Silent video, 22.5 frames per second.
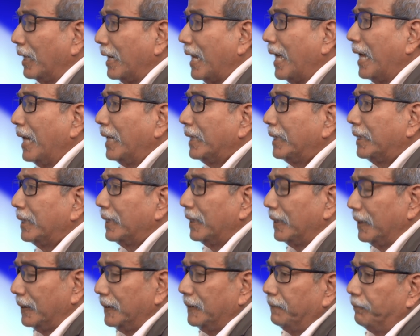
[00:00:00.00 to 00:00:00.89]
last
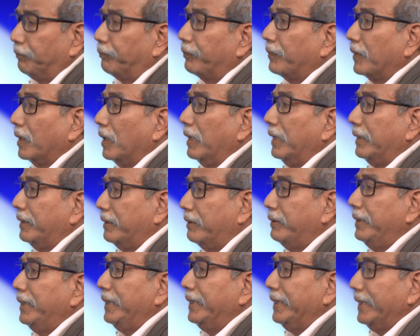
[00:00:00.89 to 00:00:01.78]

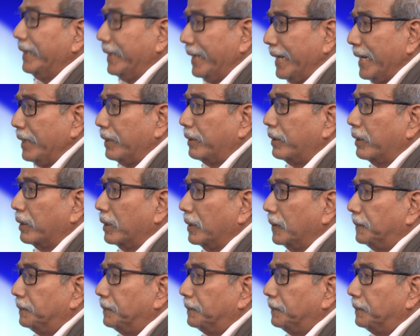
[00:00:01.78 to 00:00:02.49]
3 decades.